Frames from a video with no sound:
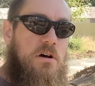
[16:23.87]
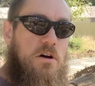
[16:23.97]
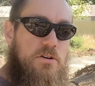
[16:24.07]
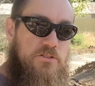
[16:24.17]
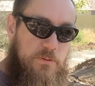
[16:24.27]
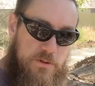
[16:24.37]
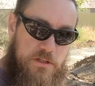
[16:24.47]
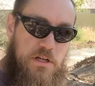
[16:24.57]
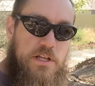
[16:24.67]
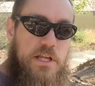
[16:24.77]
Our
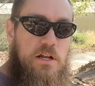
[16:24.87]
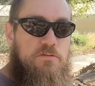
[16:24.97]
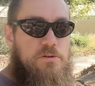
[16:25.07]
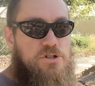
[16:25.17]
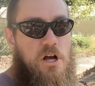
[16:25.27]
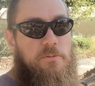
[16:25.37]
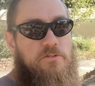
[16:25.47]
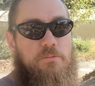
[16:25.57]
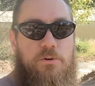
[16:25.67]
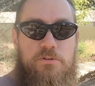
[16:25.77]
septic line down from the shop
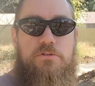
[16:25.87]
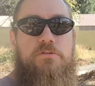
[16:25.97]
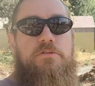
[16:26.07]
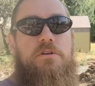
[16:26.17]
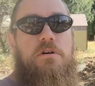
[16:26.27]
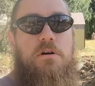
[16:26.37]
is approved.